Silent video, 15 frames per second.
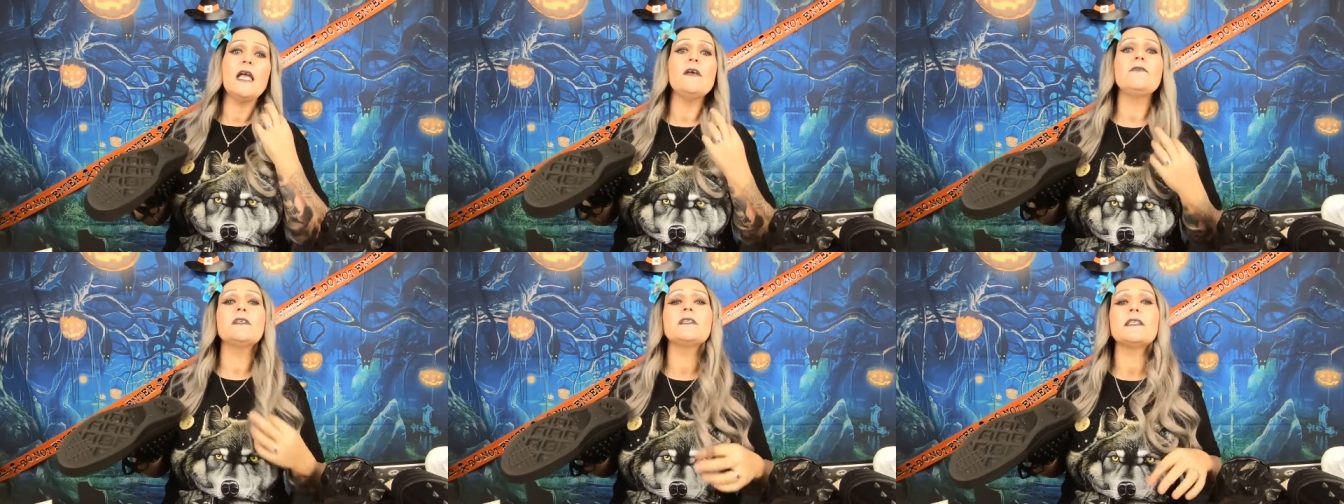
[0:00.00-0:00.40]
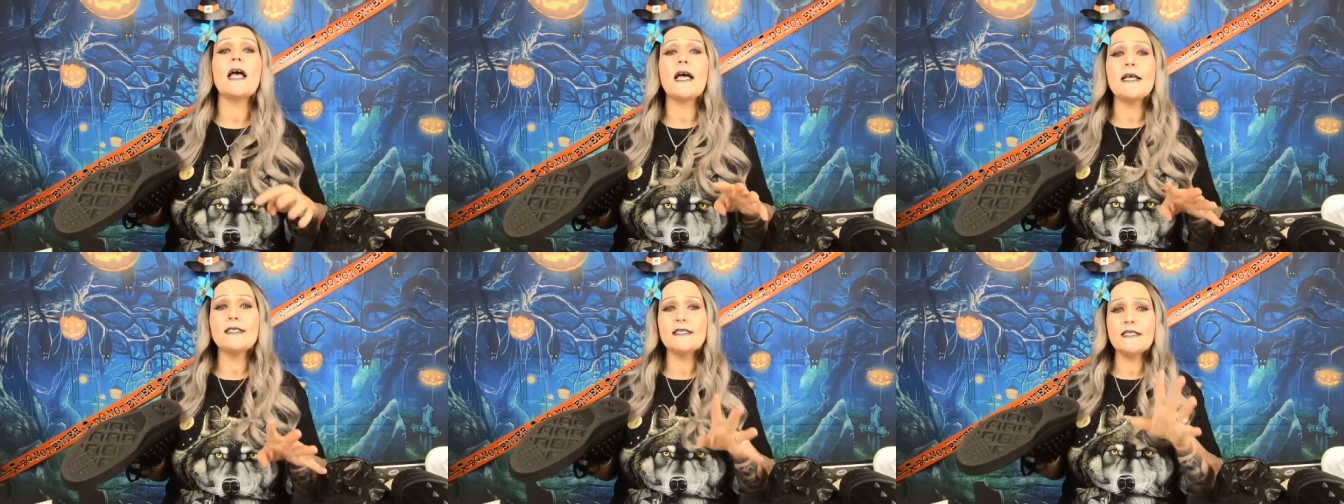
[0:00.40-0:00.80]
if the
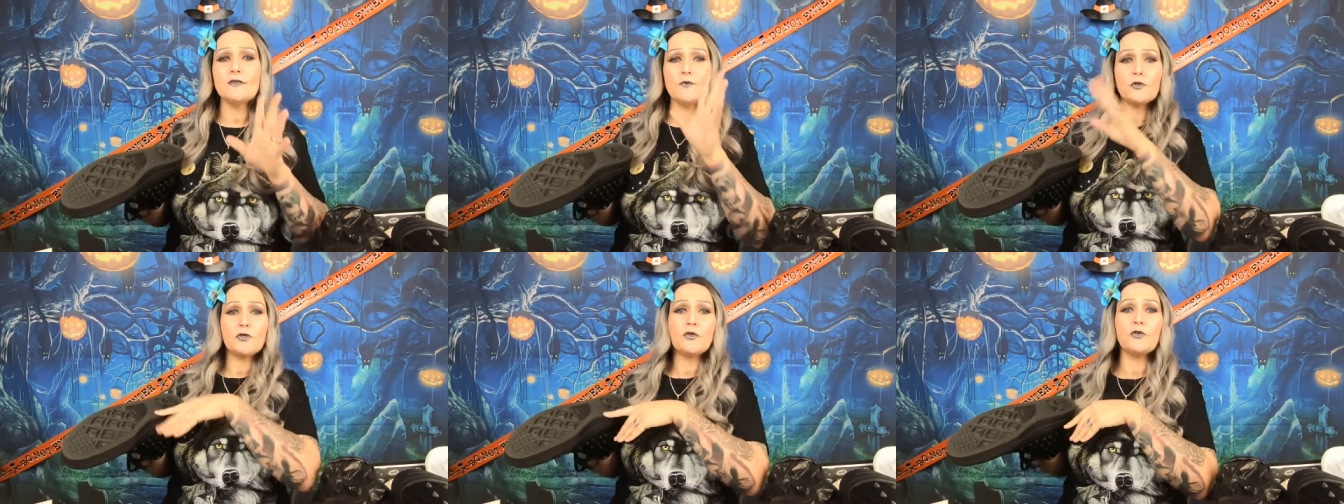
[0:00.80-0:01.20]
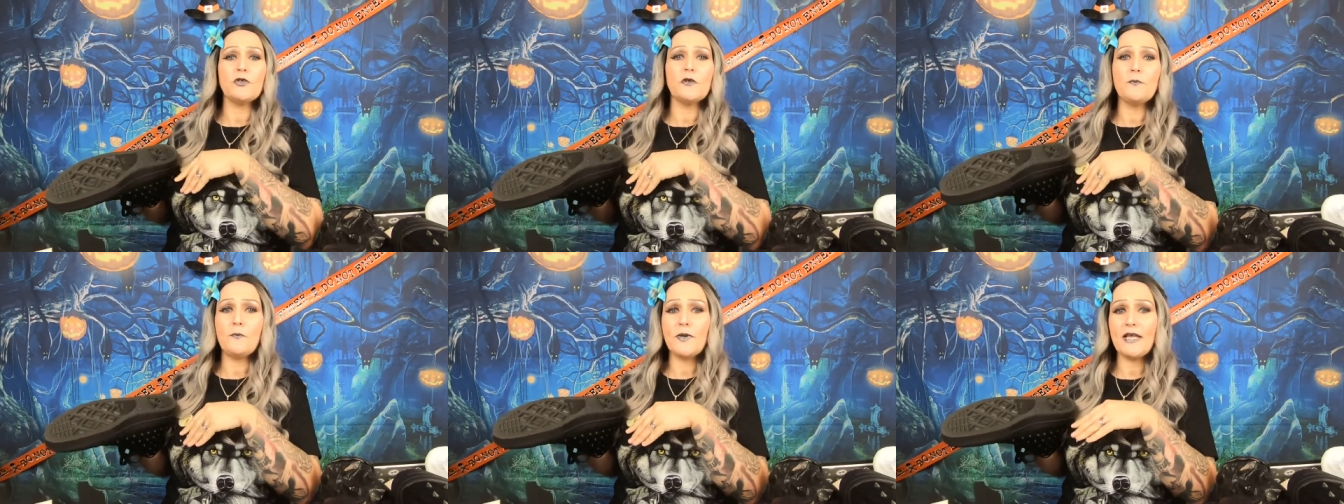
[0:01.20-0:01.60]
sizes were
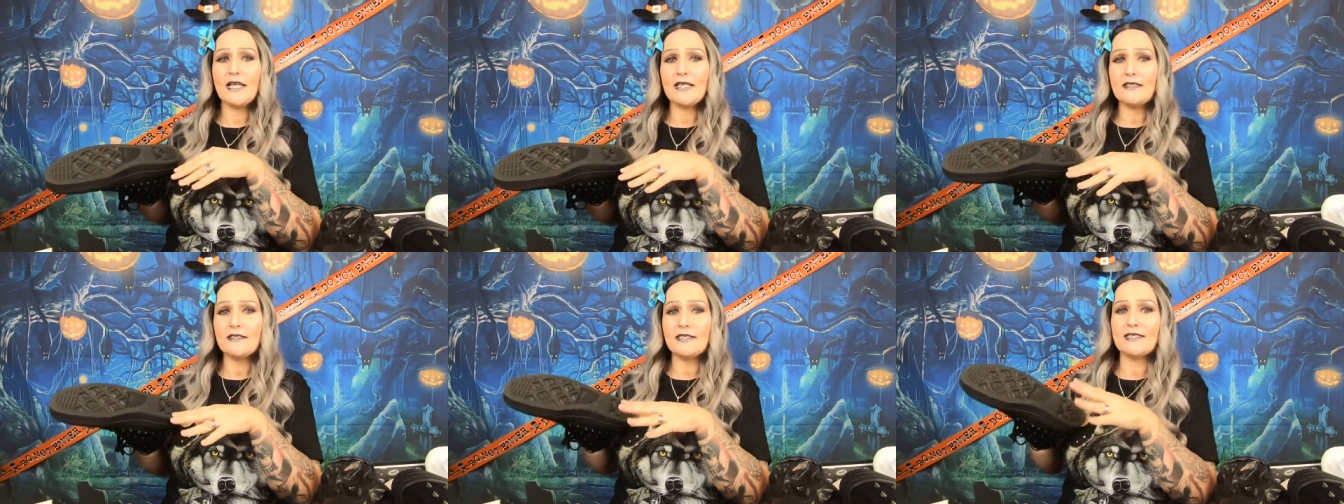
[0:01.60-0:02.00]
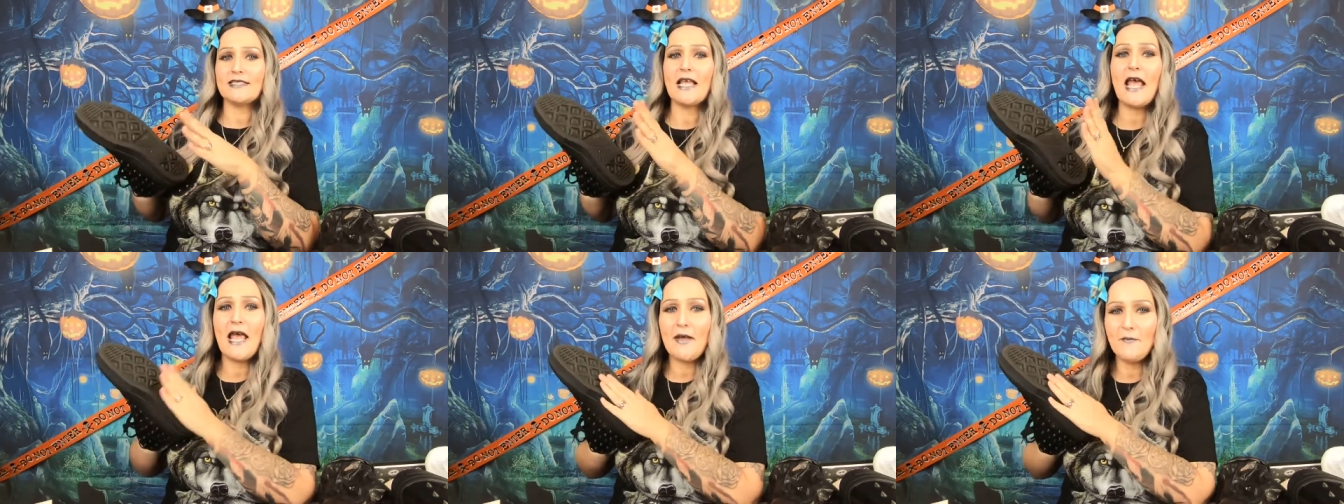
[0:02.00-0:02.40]
going to be the
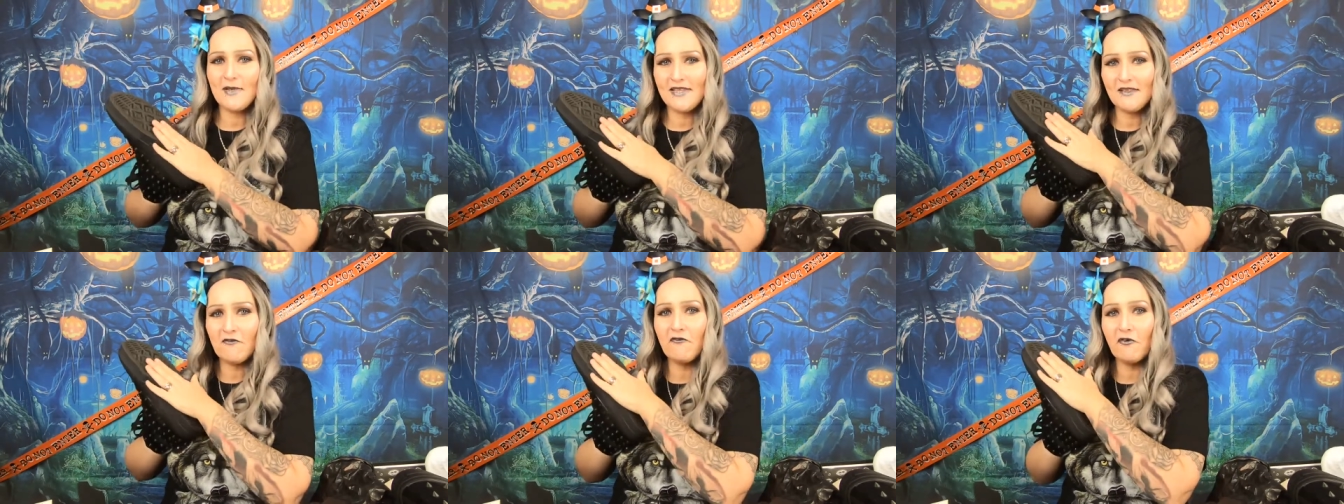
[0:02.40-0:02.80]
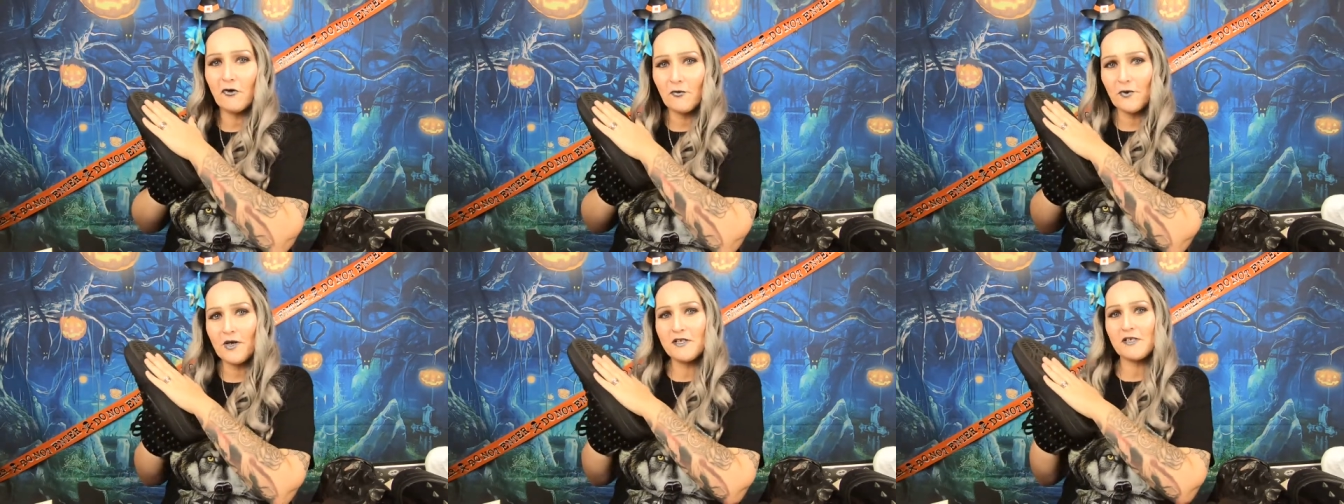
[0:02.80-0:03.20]
same in the
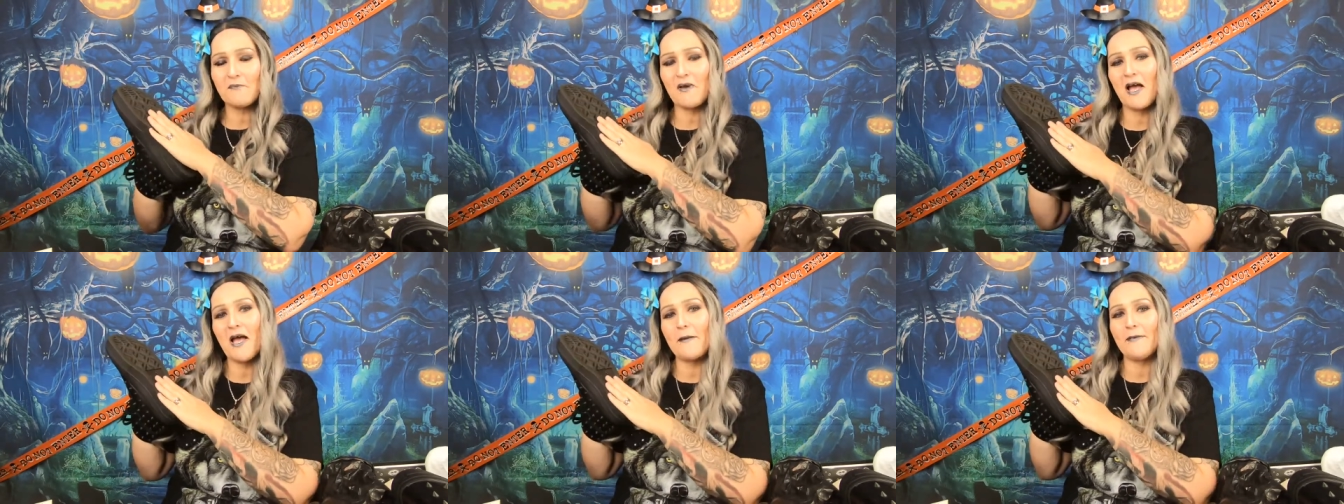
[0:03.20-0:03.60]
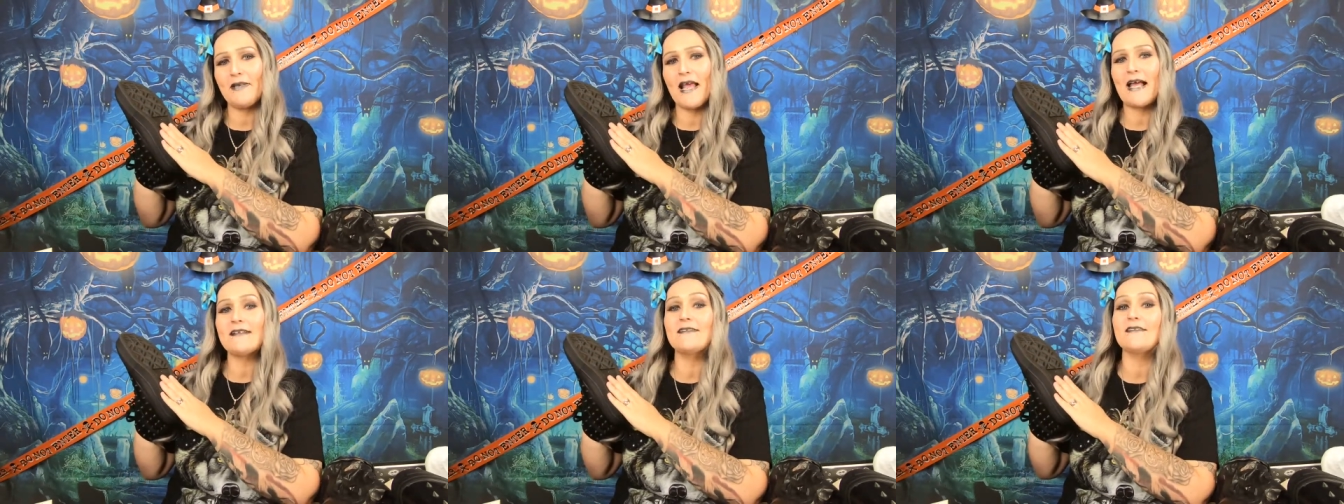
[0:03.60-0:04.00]
footwear
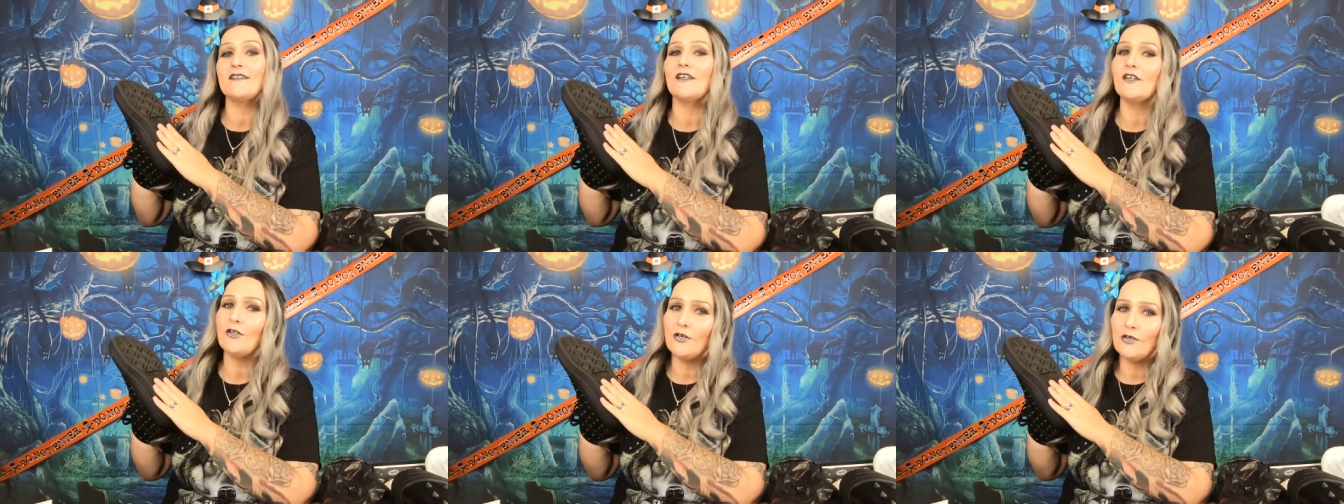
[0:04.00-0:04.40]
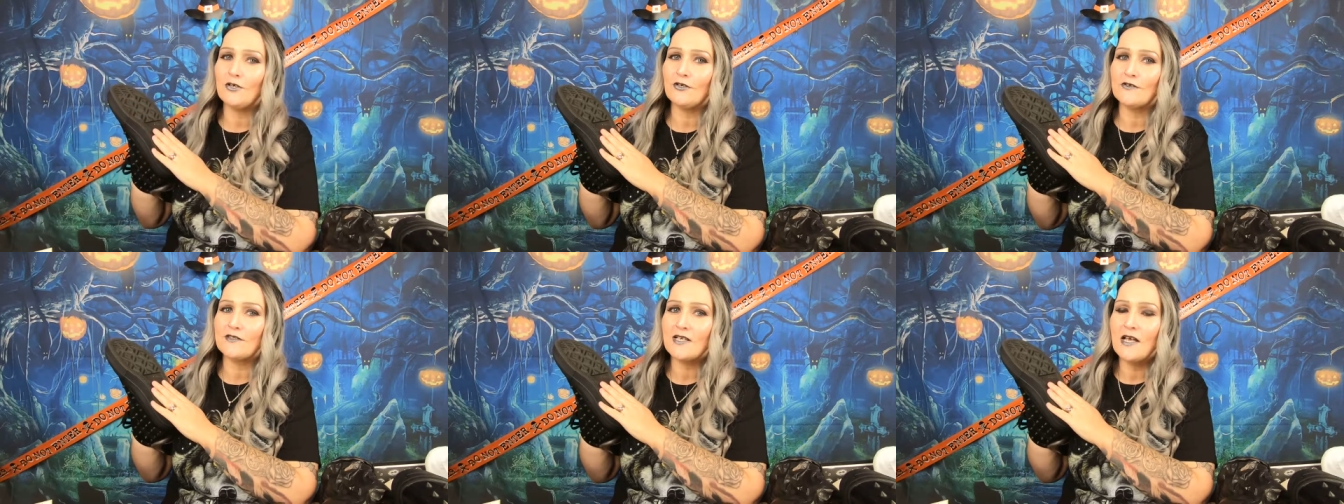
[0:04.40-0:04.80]
department as the
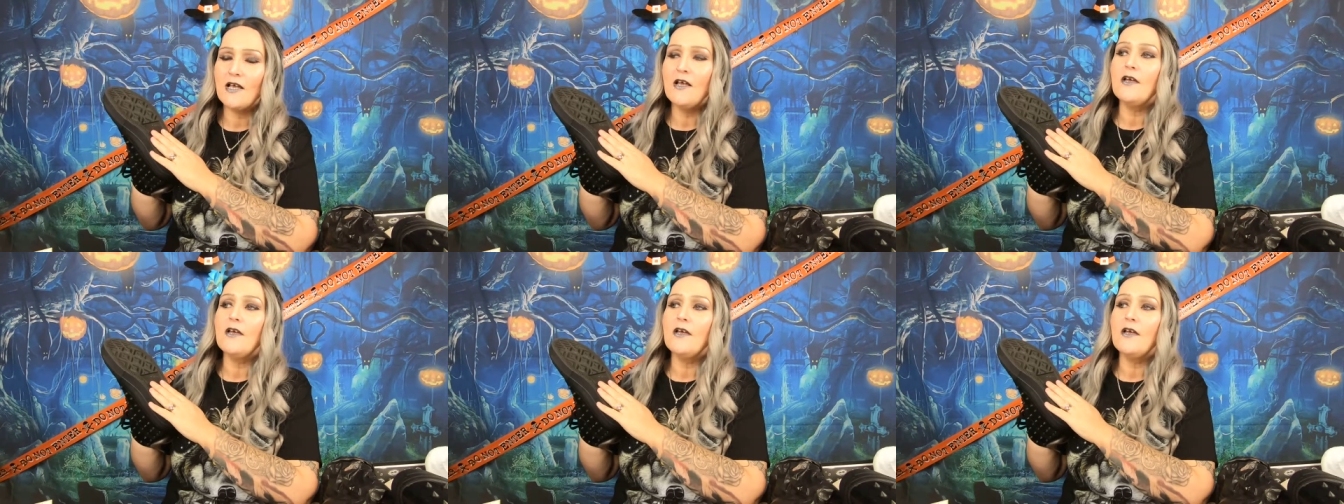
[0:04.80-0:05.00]
clothes.